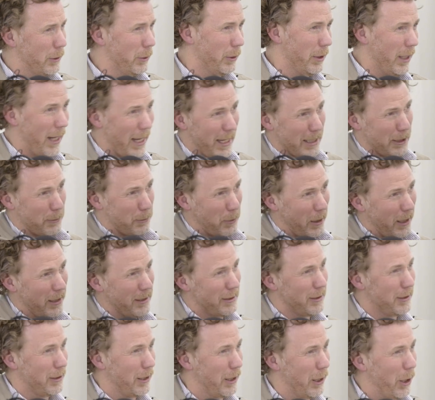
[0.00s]
Google Ads
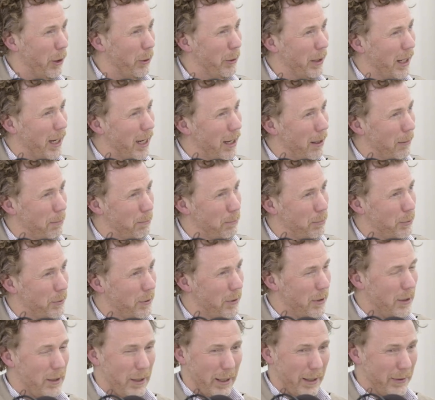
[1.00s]
prices are going up,
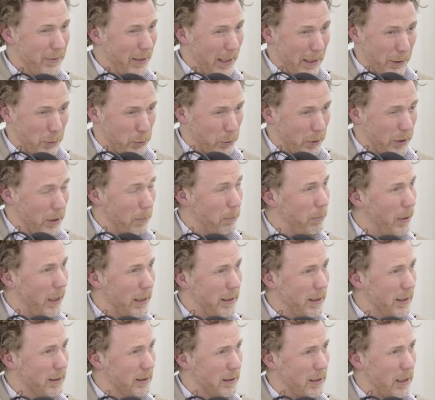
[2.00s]
and that's where the
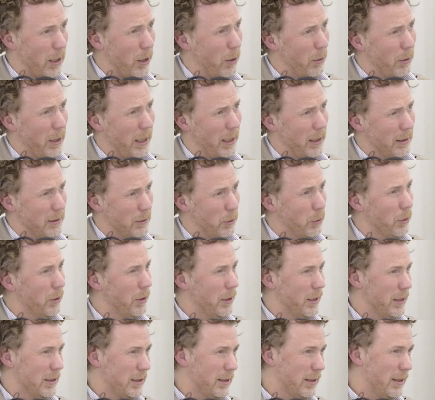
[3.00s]
budgets go,
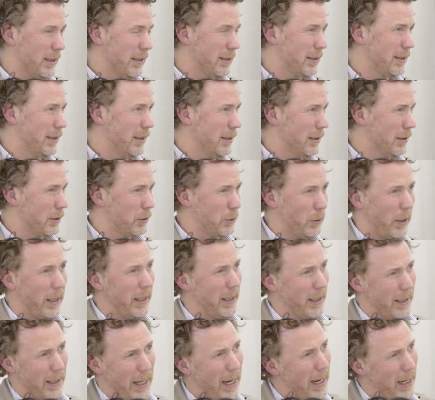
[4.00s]
or it's in
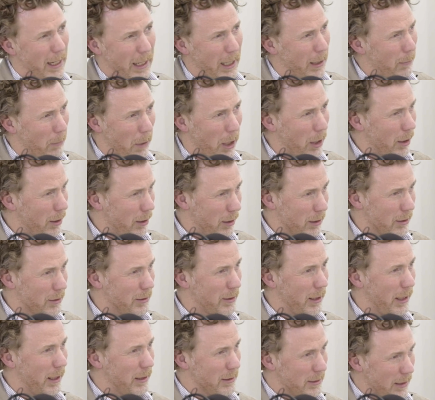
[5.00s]
training AI
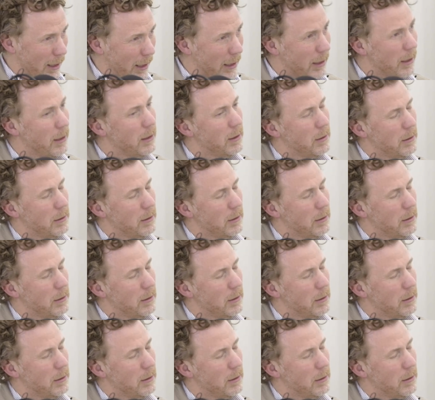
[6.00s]
models that is like,